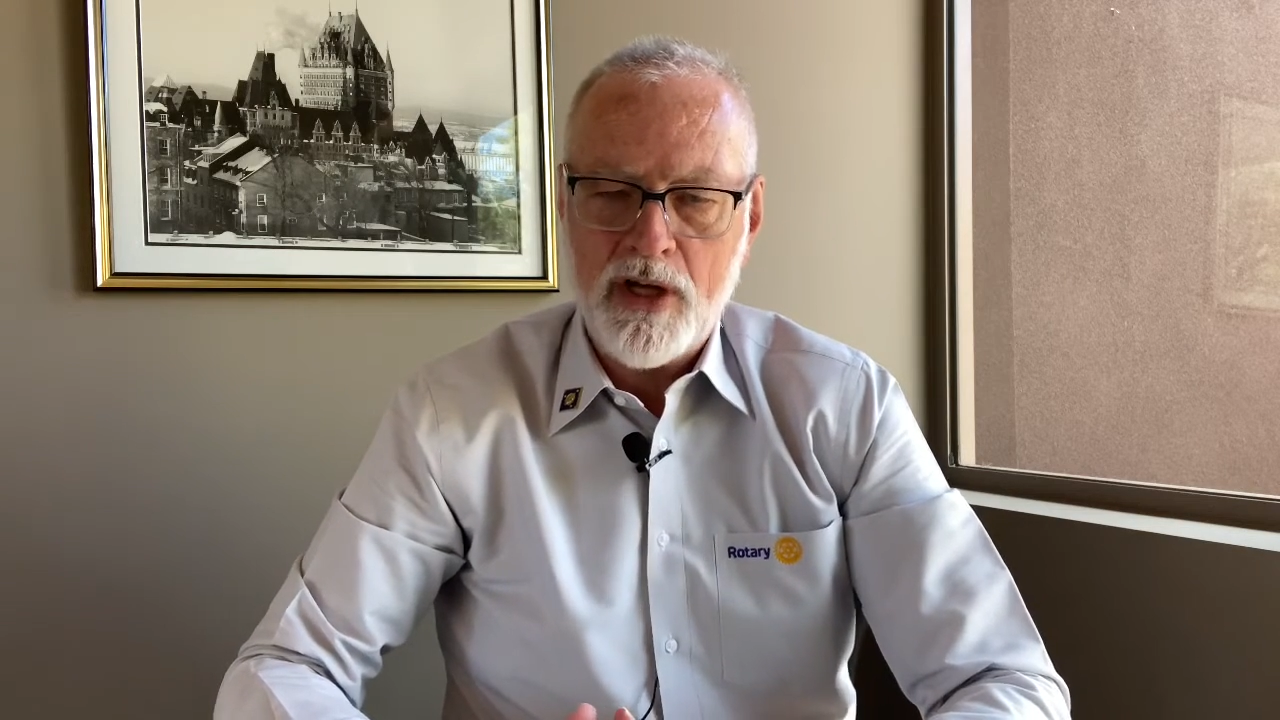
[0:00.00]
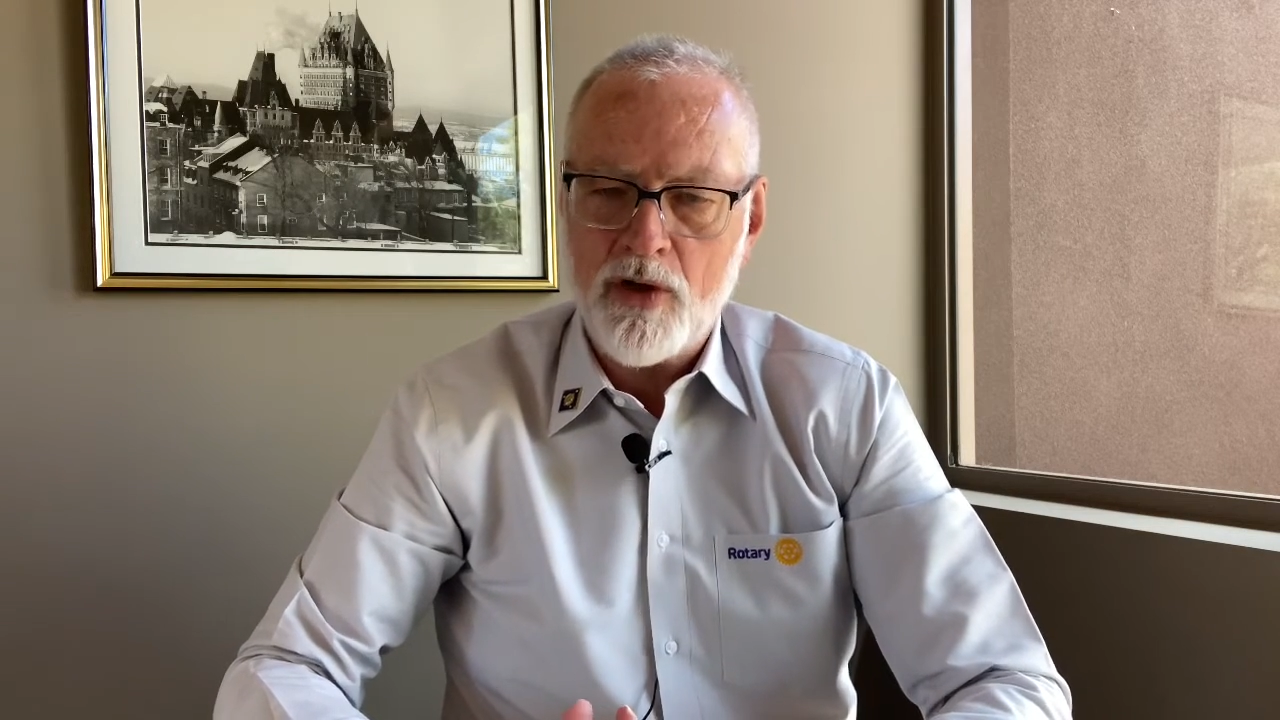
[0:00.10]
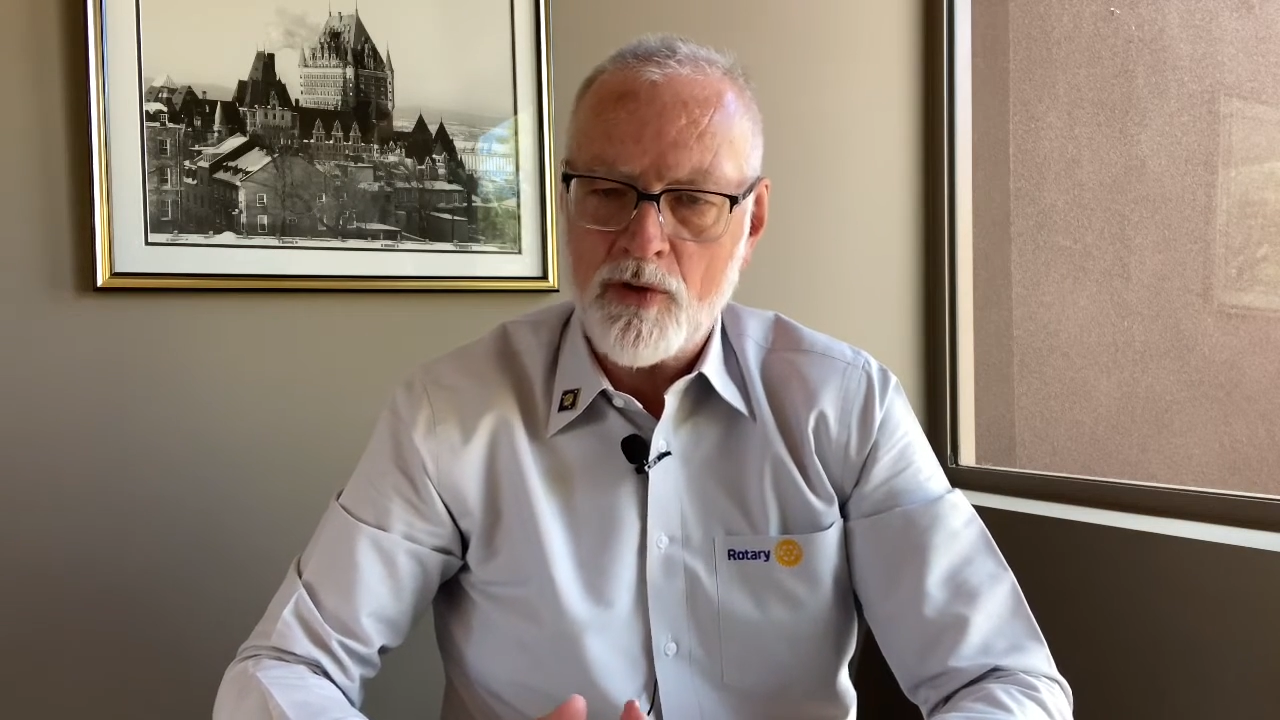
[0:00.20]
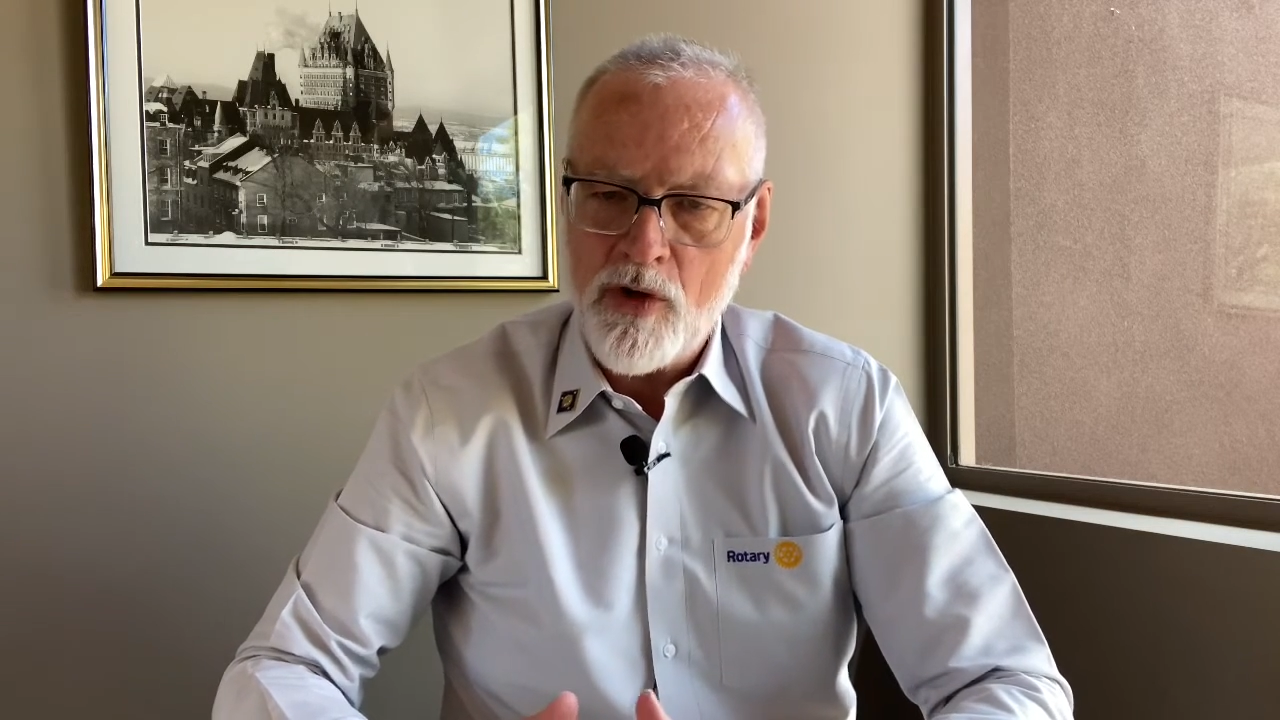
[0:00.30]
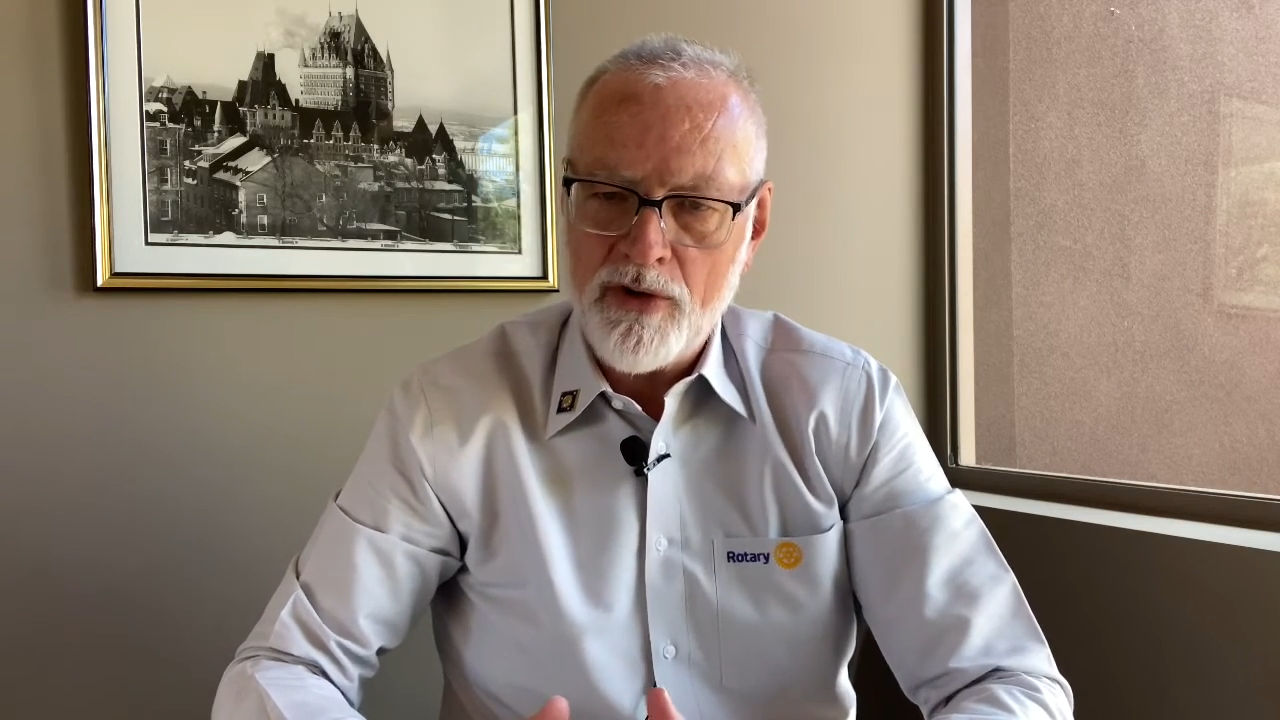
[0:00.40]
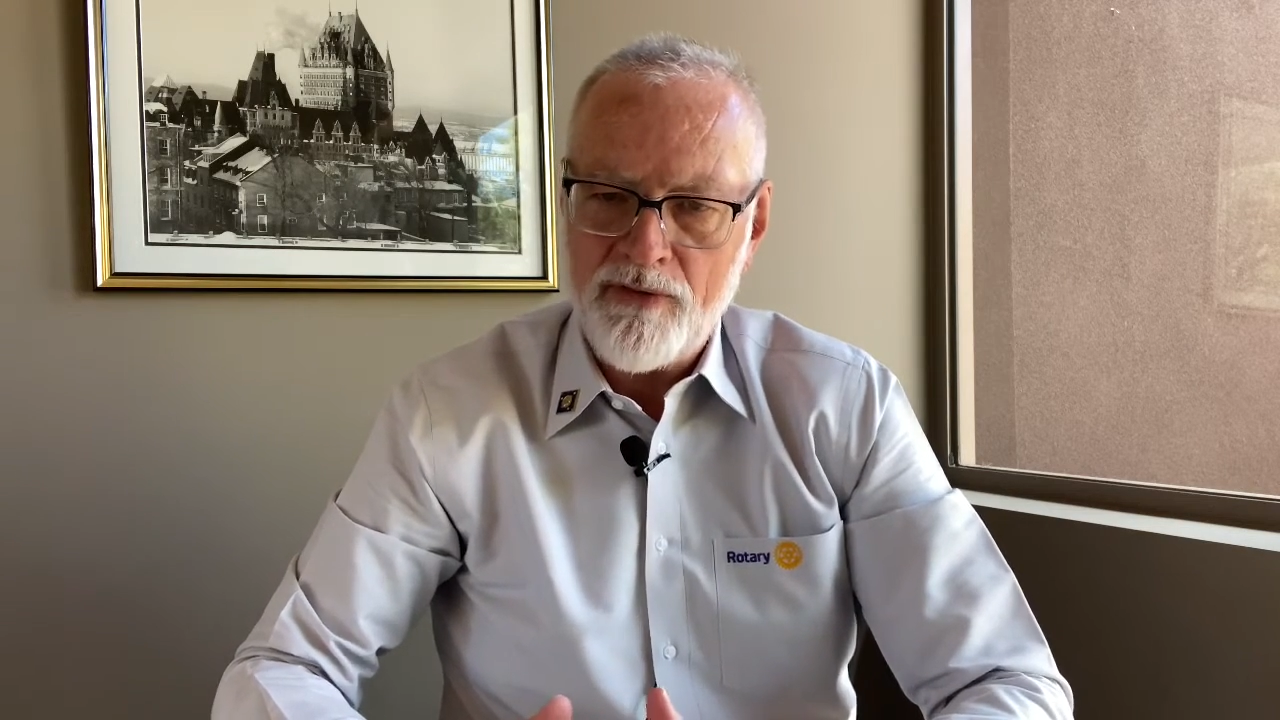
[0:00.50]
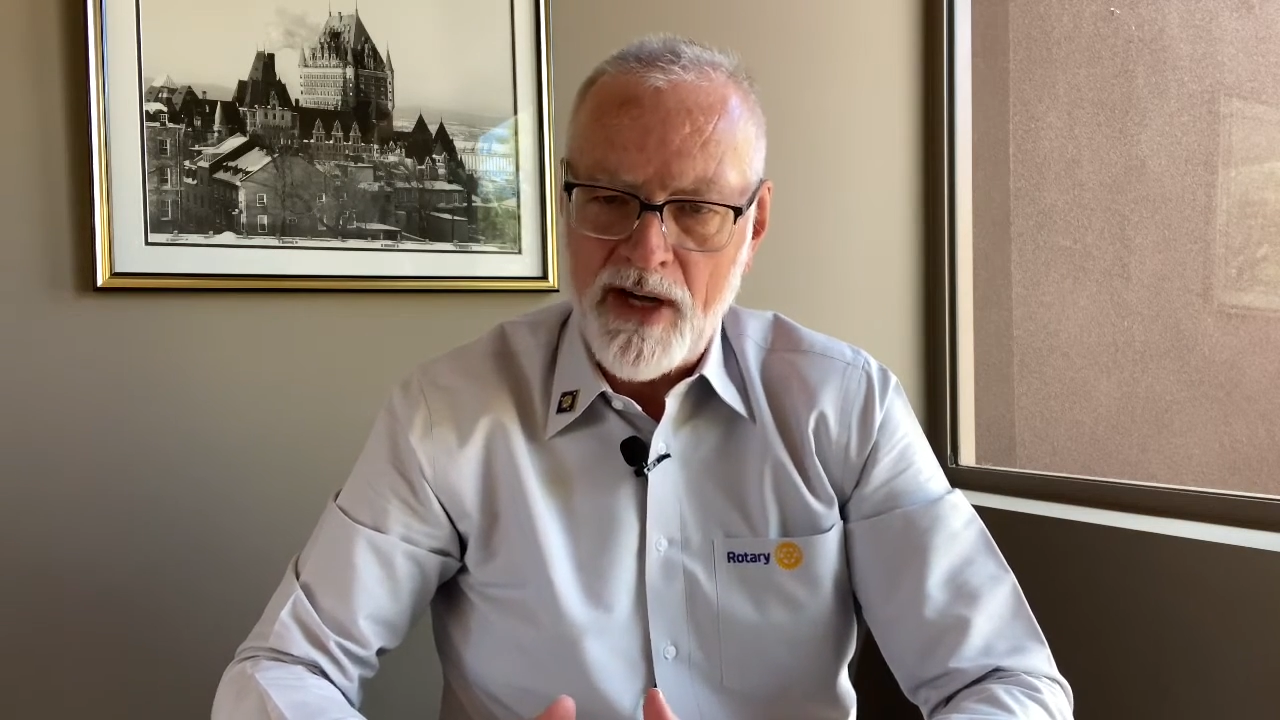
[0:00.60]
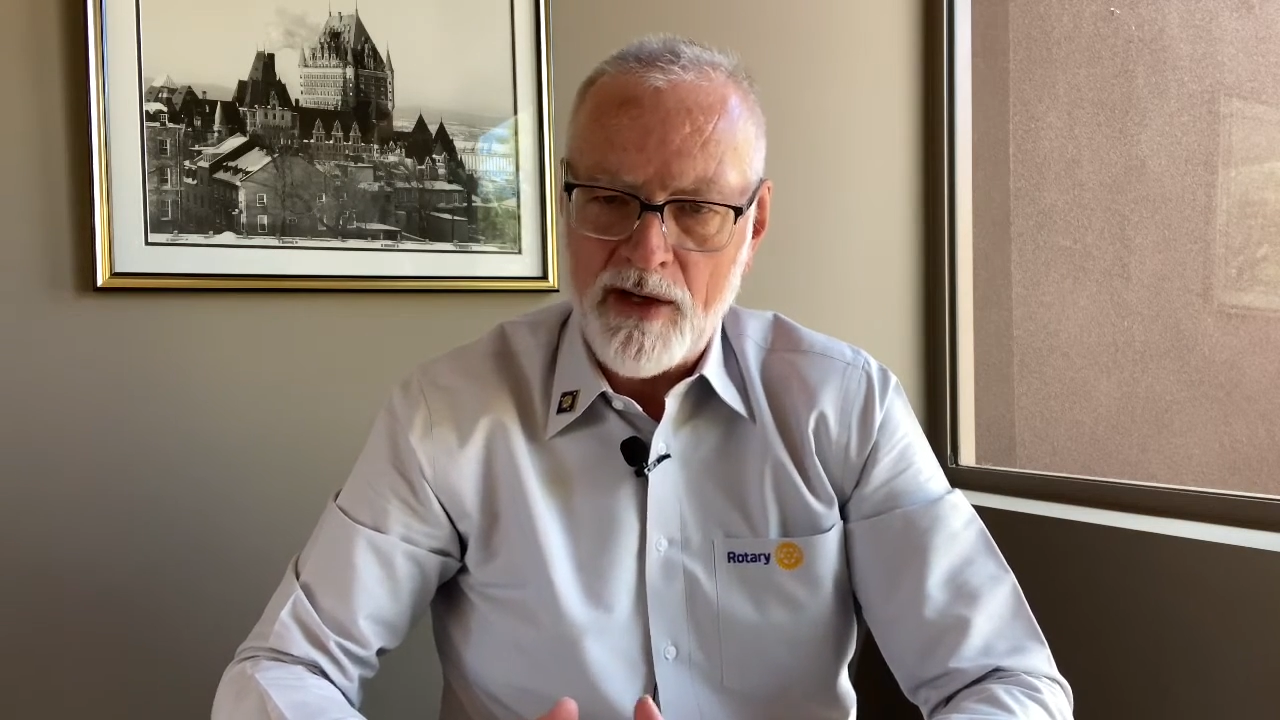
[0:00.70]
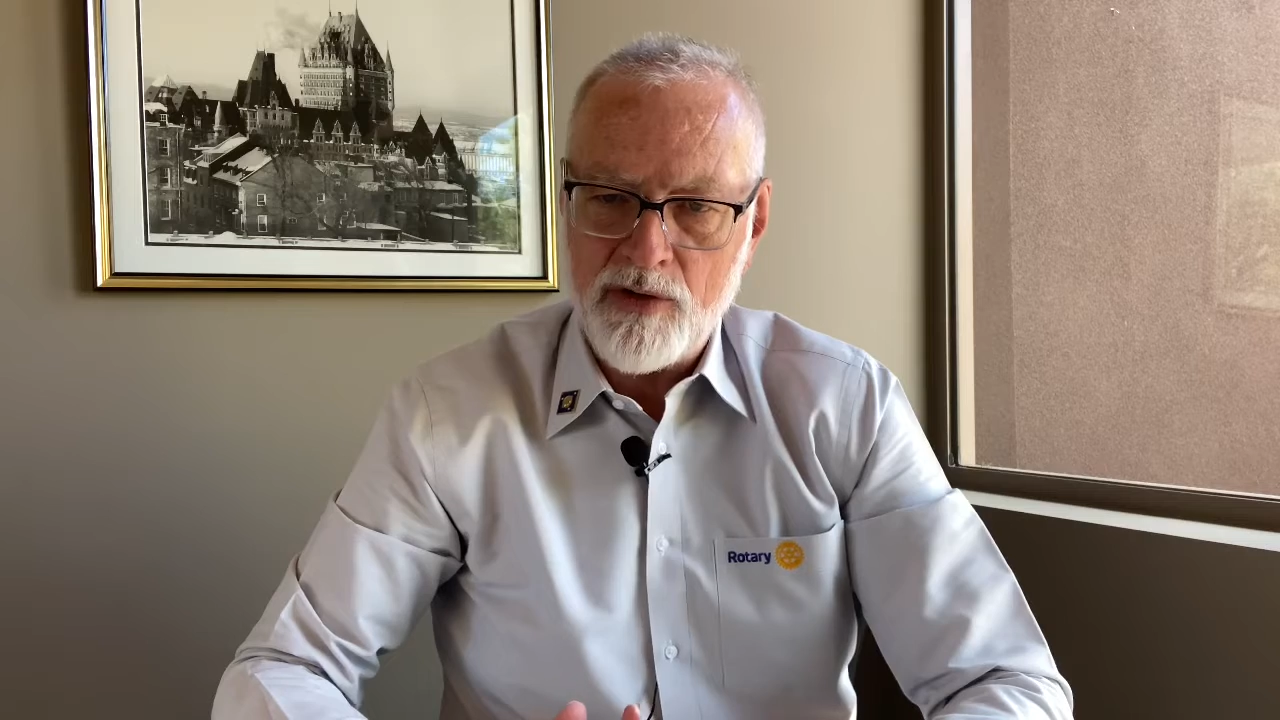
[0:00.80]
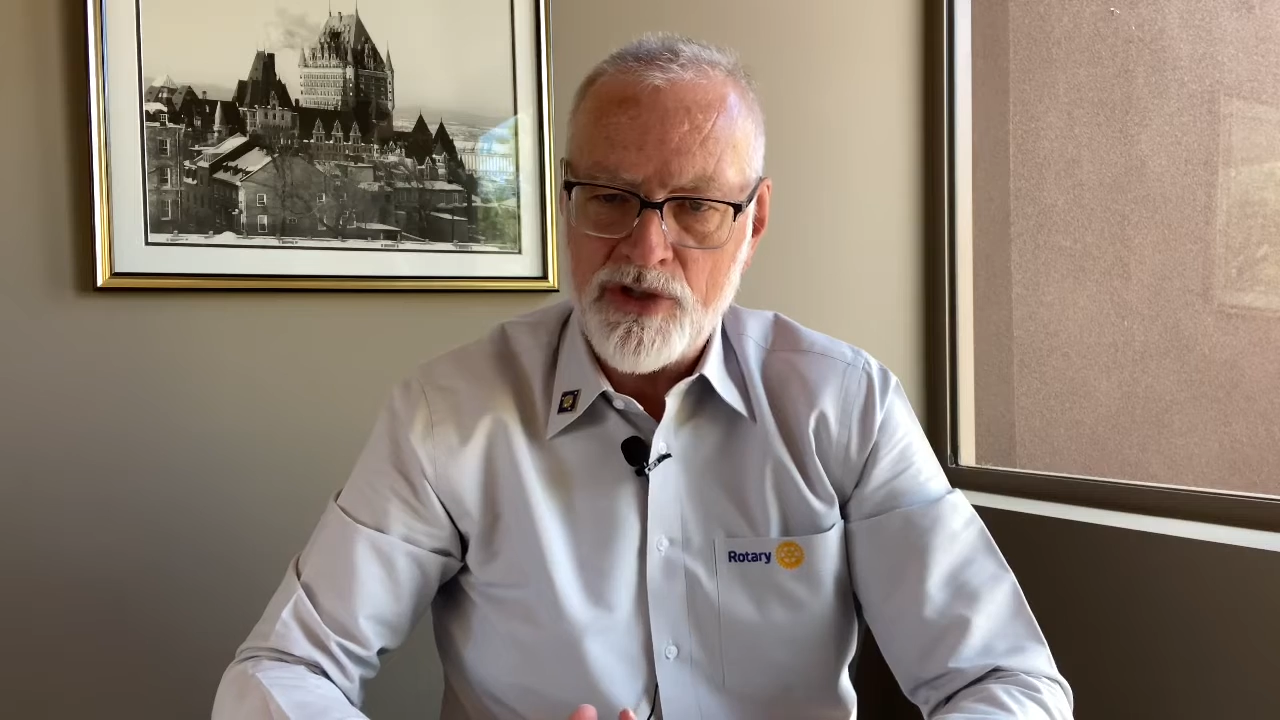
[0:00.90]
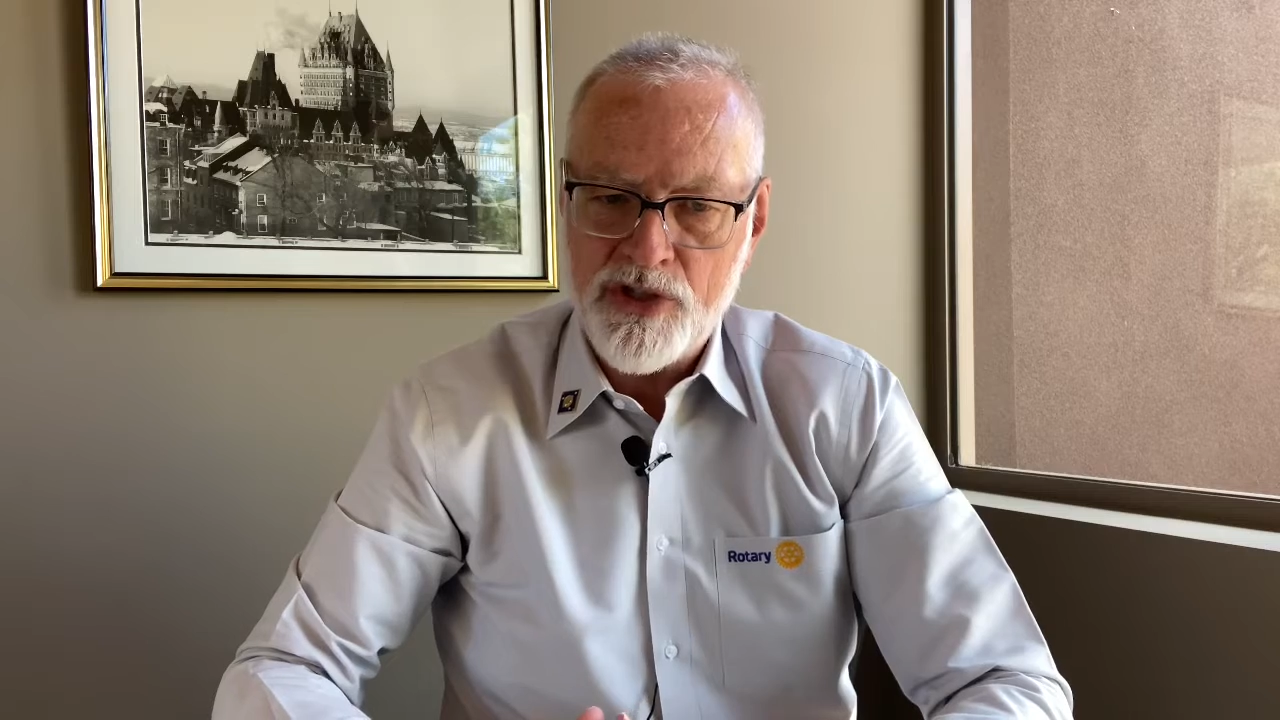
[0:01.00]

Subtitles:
coronavirus